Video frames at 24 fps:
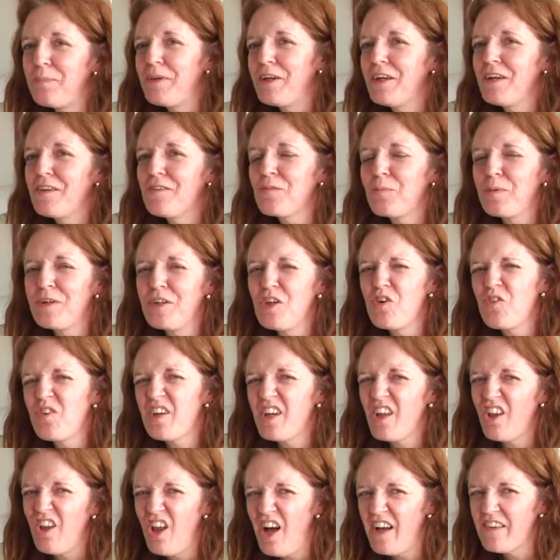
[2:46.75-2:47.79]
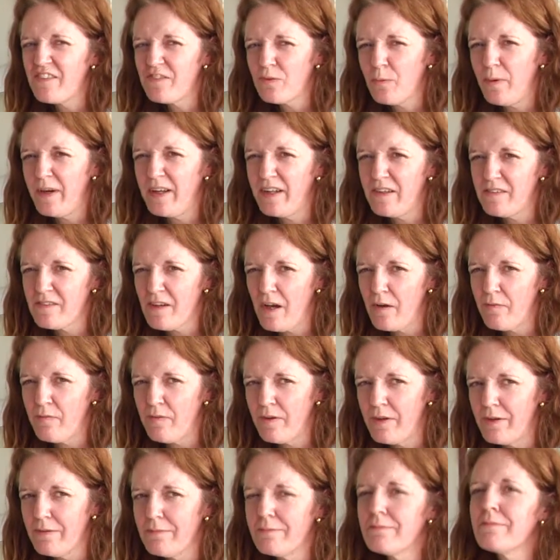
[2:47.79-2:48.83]
because we don't get lost quite as
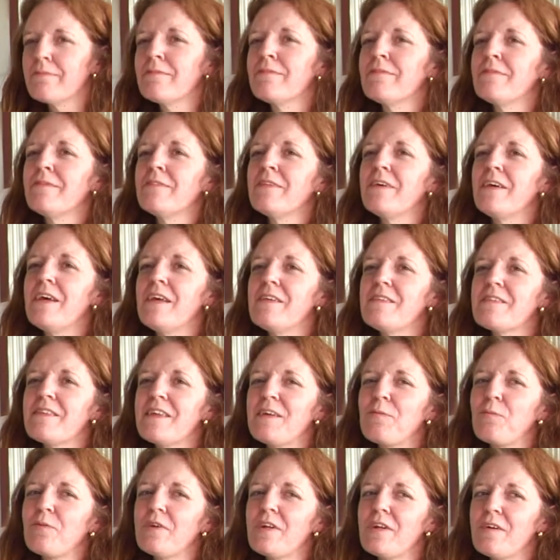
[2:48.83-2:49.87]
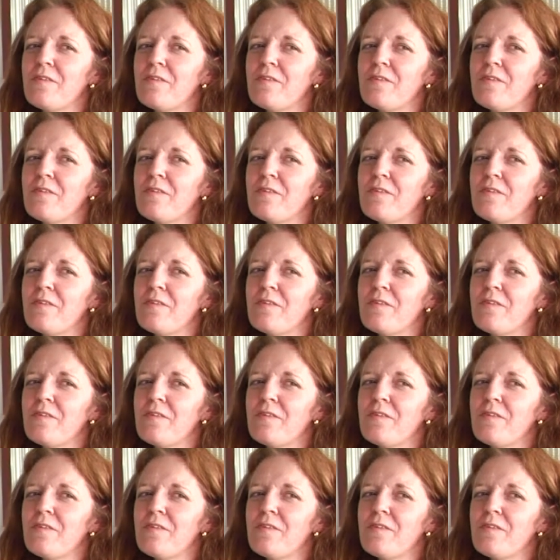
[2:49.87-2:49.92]
often as they would